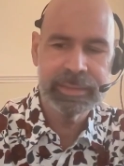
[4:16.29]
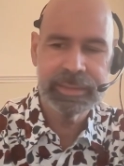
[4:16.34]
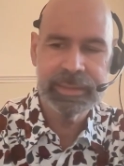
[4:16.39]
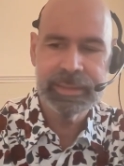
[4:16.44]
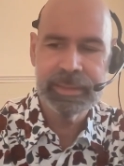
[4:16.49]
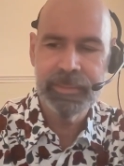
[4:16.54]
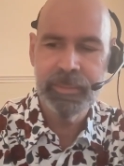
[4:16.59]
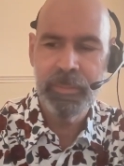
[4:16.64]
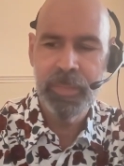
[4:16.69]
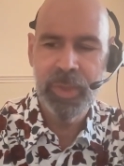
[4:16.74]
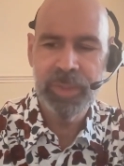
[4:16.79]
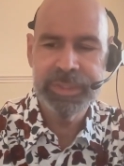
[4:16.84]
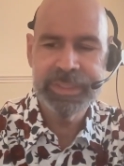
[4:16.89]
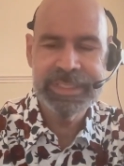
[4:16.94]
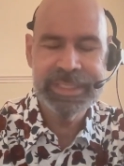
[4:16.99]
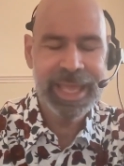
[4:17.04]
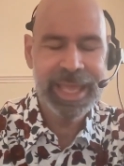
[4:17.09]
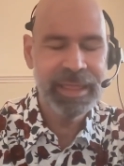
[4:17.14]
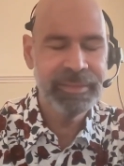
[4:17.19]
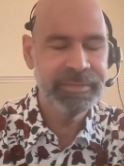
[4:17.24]

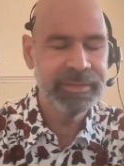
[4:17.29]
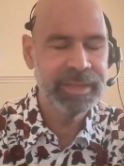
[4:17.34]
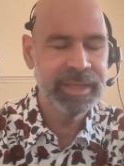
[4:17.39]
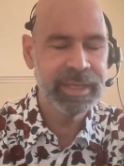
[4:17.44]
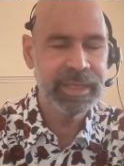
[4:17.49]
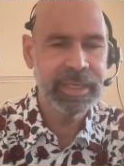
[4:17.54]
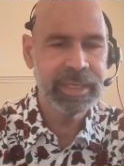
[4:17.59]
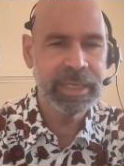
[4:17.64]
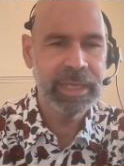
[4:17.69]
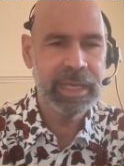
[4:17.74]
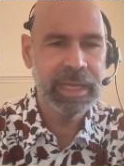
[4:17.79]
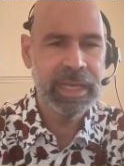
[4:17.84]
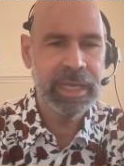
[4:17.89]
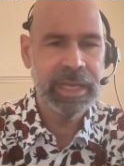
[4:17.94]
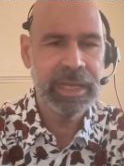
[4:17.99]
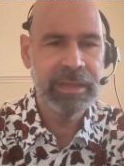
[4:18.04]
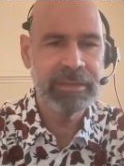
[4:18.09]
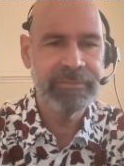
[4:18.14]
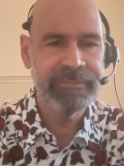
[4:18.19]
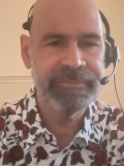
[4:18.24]
multi-ethnic
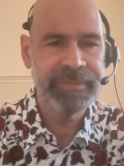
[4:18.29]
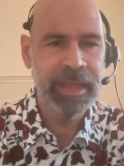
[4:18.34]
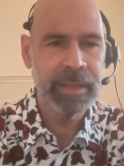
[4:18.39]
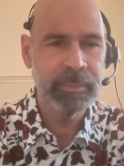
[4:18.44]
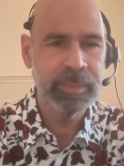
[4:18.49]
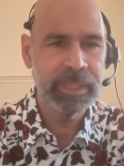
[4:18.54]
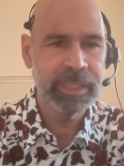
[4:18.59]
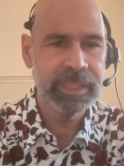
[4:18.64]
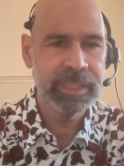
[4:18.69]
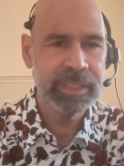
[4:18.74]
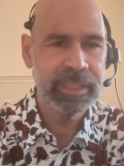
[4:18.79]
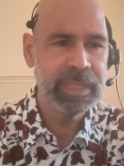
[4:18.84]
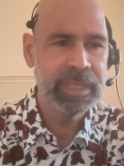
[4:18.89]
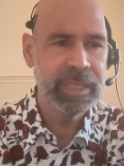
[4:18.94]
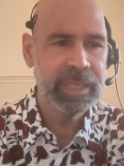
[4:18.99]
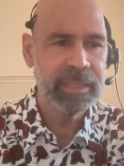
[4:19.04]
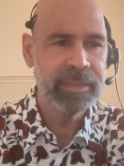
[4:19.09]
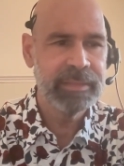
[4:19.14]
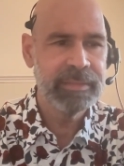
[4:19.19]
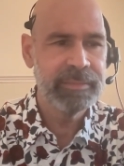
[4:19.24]
family.
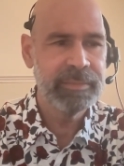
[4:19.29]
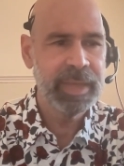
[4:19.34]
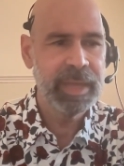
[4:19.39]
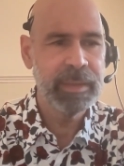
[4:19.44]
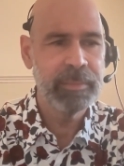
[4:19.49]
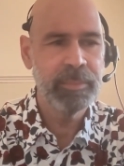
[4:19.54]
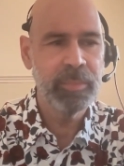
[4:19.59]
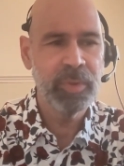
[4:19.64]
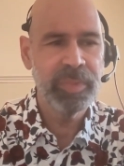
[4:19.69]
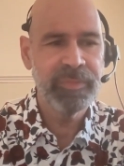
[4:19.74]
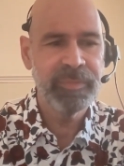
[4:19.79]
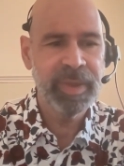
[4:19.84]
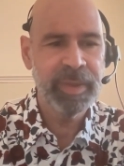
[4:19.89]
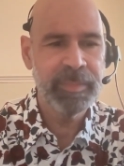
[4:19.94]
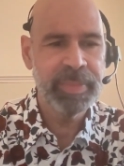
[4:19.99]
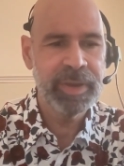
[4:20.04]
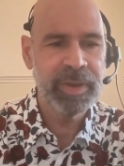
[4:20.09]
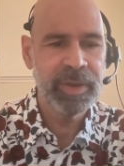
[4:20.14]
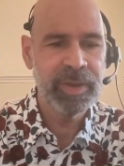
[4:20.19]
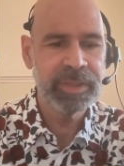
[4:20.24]
Both of my
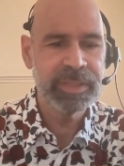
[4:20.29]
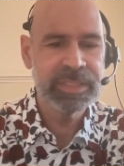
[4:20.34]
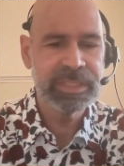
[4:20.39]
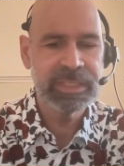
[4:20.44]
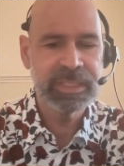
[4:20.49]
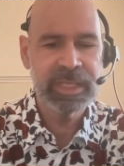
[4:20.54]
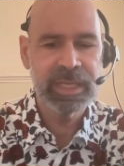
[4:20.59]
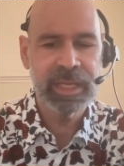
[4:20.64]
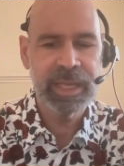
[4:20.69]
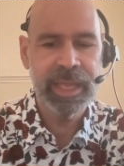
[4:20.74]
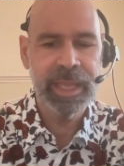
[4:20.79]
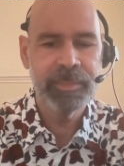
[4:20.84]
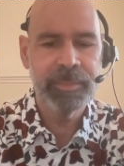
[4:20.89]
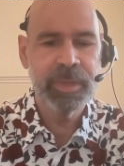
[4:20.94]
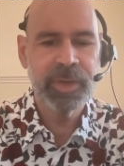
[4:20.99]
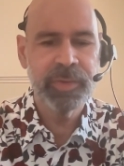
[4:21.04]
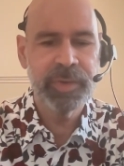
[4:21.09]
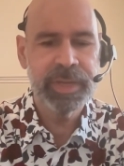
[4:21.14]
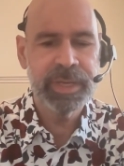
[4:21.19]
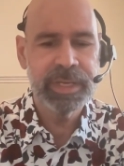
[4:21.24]
parents
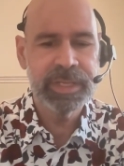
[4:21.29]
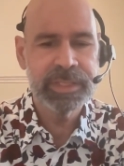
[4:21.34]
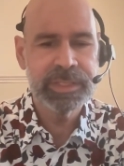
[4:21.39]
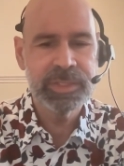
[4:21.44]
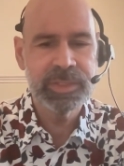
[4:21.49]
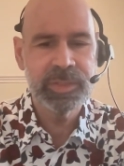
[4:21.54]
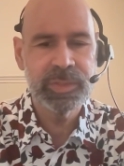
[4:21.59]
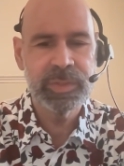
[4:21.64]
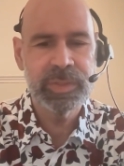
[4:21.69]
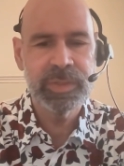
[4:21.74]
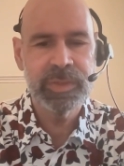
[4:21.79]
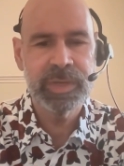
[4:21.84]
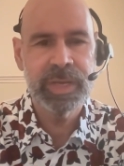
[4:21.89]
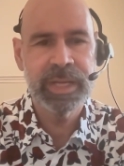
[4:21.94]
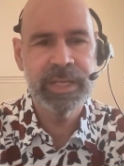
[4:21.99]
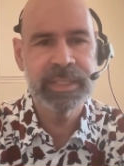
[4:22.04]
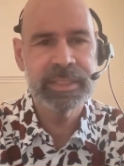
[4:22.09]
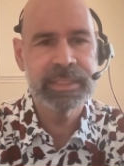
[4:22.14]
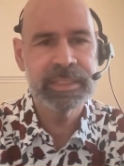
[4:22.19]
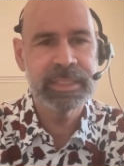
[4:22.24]
emigrated to the
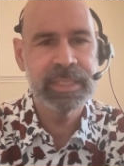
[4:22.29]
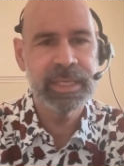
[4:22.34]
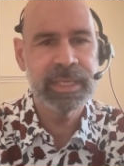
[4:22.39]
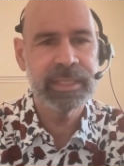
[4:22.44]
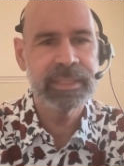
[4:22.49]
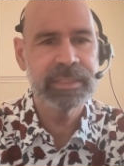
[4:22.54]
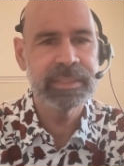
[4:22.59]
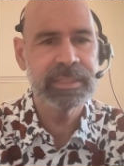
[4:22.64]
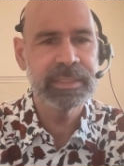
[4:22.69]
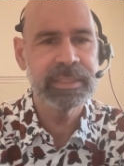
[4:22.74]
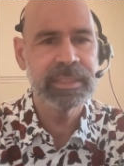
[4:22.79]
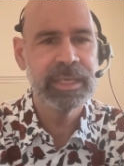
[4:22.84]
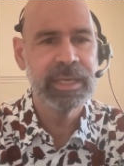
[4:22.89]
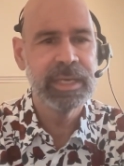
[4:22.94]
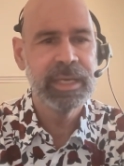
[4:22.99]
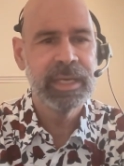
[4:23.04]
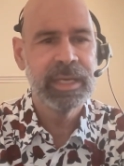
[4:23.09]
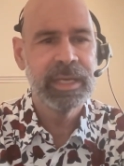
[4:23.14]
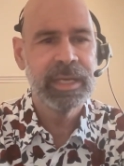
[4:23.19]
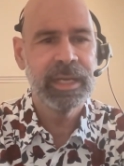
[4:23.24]
United States
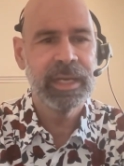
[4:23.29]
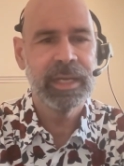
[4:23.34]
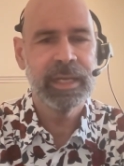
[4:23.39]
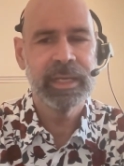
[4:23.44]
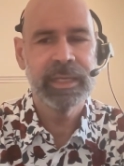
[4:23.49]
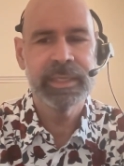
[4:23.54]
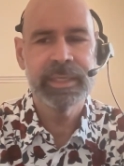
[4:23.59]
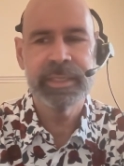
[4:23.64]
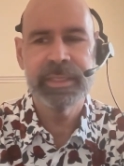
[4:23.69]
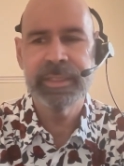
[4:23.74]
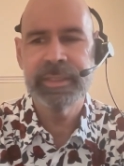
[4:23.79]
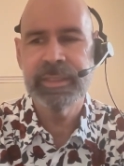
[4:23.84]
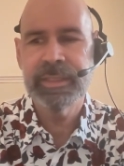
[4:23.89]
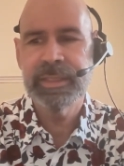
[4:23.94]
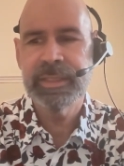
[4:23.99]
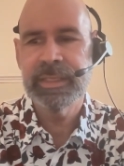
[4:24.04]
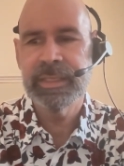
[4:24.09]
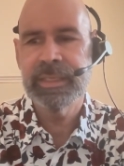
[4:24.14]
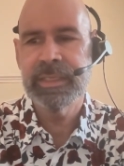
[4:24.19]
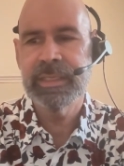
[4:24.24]
in
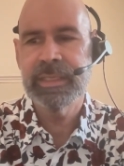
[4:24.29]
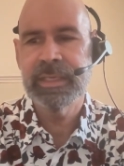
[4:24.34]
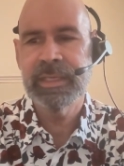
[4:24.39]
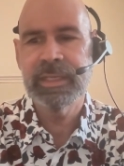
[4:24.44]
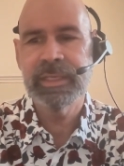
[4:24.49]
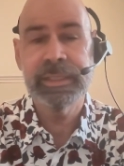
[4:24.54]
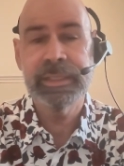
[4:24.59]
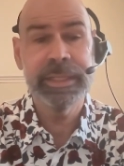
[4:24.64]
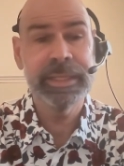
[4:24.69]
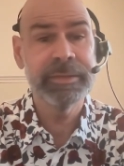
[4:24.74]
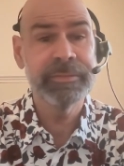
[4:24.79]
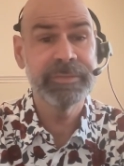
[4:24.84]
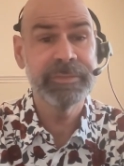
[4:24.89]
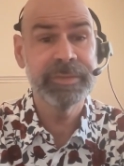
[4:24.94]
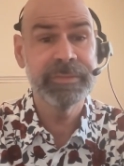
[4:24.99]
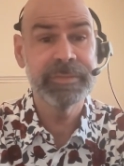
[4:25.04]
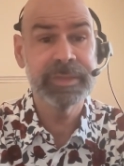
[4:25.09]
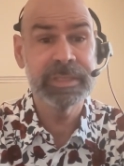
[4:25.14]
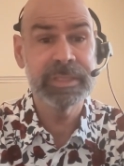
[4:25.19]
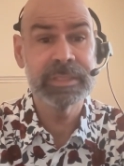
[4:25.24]
the late
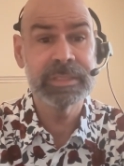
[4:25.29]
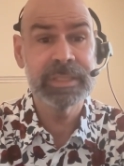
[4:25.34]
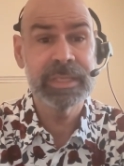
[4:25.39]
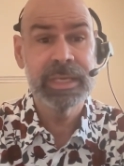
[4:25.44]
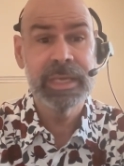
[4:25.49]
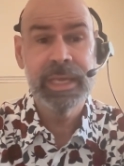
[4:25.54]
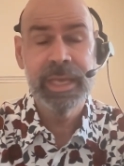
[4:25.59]
50s,